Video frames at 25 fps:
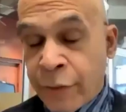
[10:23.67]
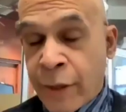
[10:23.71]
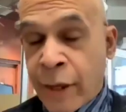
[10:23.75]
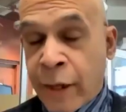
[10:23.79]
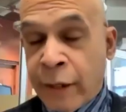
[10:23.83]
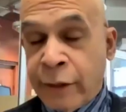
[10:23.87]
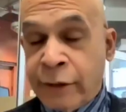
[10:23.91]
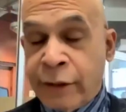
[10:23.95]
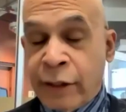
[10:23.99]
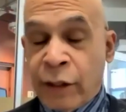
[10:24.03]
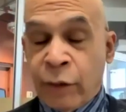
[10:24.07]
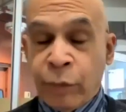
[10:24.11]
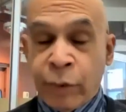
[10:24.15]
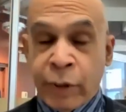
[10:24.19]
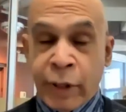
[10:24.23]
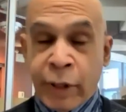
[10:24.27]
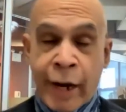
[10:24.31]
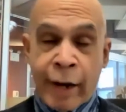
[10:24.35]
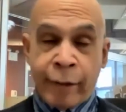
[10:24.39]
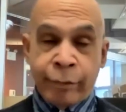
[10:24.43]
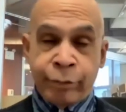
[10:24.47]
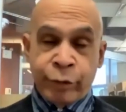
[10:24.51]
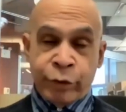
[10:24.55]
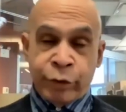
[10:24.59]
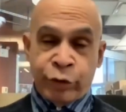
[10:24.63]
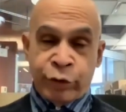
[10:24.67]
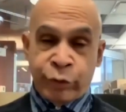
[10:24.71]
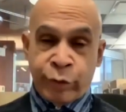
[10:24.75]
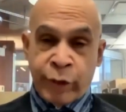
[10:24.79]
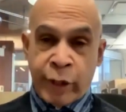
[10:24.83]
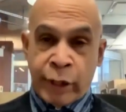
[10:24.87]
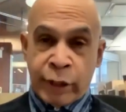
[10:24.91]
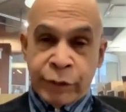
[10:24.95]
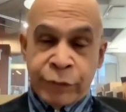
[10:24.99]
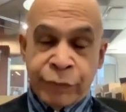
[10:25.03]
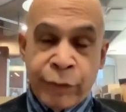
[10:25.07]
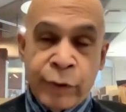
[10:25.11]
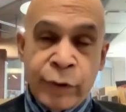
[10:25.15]
things that we have to
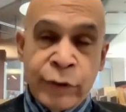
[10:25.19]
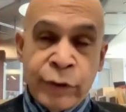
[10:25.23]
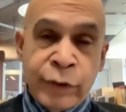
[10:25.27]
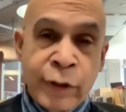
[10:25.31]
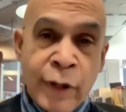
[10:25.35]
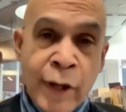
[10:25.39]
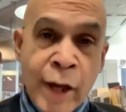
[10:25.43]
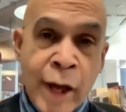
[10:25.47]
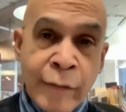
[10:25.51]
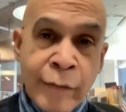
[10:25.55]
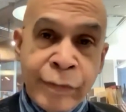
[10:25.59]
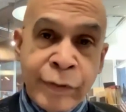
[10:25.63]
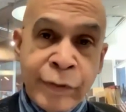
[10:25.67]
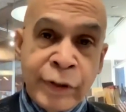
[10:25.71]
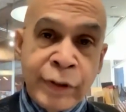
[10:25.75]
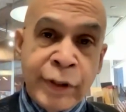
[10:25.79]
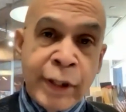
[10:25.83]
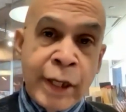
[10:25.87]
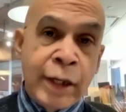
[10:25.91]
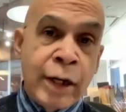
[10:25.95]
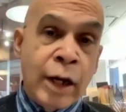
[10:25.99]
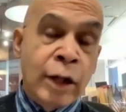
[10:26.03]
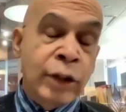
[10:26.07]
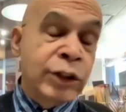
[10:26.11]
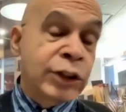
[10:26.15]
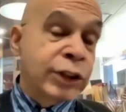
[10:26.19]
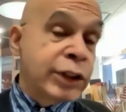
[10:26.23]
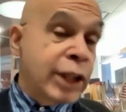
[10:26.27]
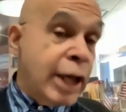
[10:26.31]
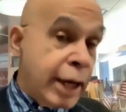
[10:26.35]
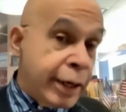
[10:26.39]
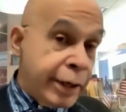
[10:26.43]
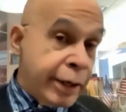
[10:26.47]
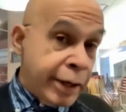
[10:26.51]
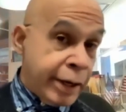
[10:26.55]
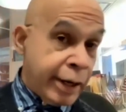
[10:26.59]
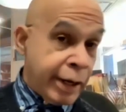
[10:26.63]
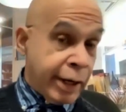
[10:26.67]
stress first off is that on
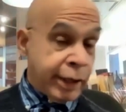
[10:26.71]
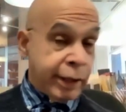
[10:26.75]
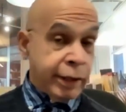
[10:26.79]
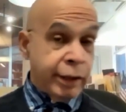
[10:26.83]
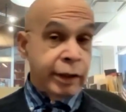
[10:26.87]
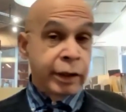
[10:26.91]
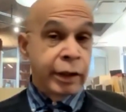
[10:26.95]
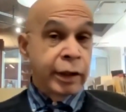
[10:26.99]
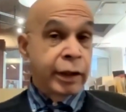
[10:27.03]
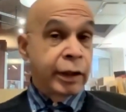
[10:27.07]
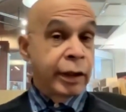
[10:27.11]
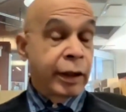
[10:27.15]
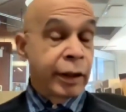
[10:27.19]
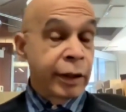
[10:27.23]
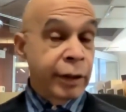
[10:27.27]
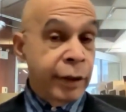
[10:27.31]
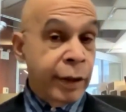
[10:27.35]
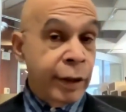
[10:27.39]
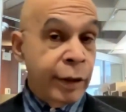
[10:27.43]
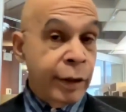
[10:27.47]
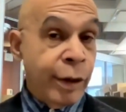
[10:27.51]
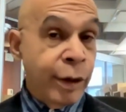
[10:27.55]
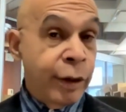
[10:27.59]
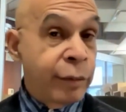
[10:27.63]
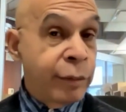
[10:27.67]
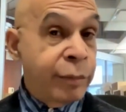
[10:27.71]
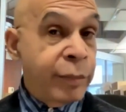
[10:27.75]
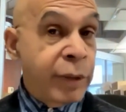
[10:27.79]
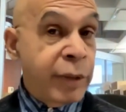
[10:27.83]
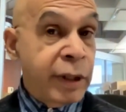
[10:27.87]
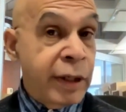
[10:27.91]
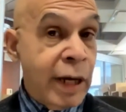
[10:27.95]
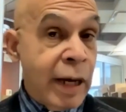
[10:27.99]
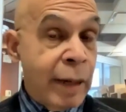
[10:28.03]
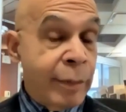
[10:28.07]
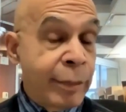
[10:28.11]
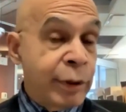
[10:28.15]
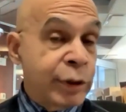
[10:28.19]
Sunday, there are going to be
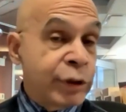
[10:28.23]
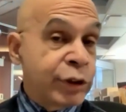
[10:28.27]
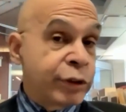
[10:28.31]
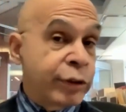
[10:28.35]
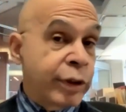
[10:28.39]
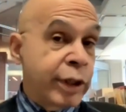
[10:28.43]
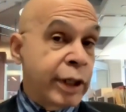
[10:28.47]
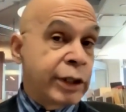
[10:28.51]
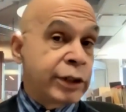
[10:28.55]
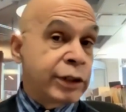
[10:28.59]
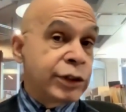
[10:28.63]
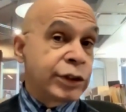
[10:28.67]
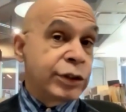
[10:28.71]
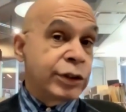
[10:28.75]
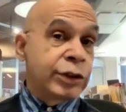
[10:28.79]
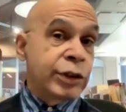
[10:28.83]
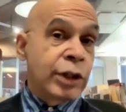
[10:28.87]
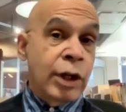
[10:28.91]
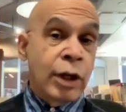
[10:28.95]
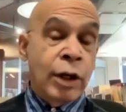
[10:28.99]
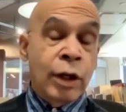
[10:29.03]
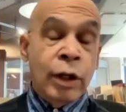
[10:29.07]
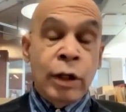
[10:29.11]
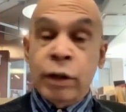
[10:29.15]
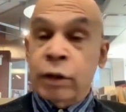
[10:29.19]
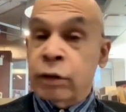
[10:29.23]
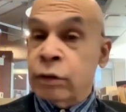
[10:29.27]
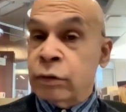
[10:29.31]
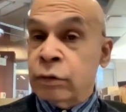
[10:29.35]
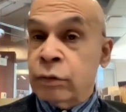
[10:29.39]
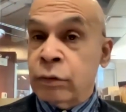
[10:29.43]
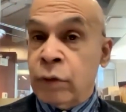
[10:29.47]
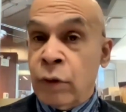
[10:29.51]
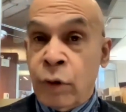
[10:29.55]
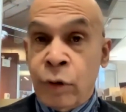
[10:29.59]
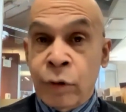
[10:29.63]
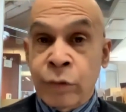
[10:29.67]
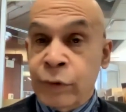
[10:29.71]
demonstrations
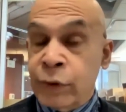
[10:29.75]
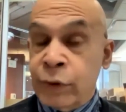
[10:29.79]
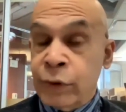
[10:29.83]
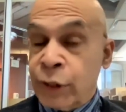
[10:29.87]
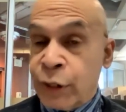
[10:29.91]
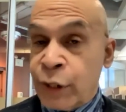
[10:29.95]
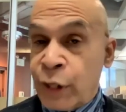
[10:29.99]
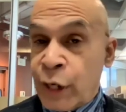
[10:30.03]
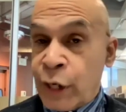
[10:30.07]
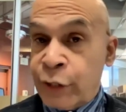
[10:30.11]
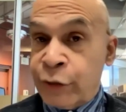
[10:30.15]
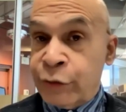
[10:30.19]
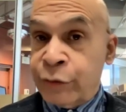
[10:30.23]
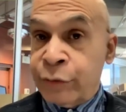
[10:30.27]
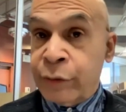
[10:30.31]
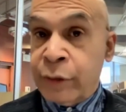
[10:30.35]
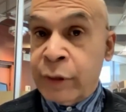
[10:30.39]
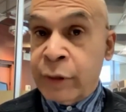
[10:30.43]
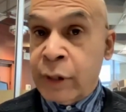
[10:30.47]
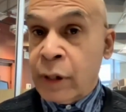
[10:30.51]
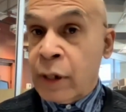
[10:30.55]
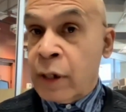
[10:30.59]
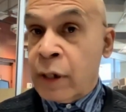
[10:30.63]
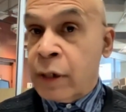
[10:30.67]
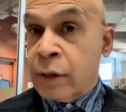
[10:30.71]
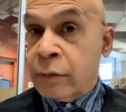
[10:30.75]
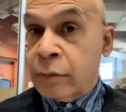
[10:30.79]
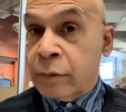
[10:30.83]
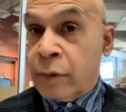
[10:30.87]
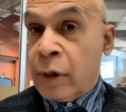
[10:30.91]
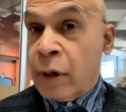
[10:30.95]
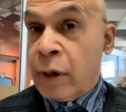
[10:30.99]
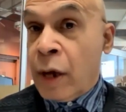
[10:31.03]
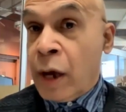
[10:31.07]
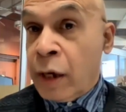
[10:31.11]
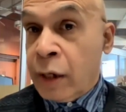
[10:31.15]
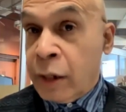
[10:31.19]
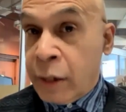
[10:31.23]
all over the country
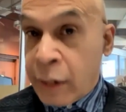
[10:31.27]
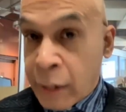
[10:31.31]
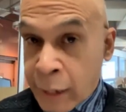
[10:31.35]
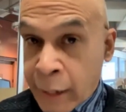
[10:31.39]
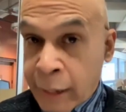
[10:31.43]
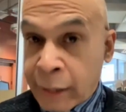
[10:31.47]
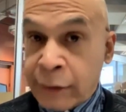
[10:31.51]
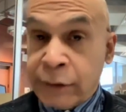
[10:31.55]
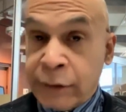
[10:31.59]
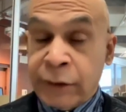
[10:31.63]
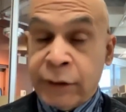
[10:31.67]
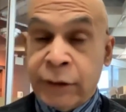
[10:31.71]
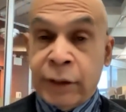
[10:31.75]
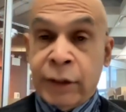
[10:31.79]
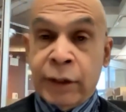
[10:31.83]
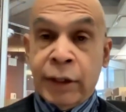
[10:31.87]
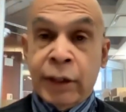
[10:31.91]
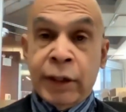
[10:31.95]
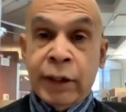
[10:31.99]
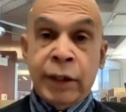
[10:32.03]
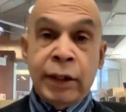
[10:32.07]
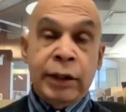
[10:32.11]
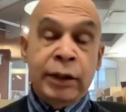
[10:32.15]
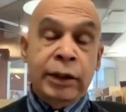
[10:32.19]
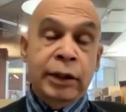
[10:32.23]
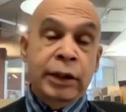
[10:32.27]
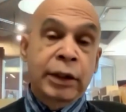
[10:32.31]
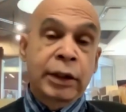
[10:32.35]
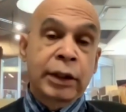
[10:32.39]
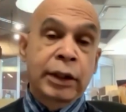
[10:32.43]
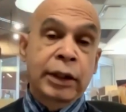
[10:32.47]
against the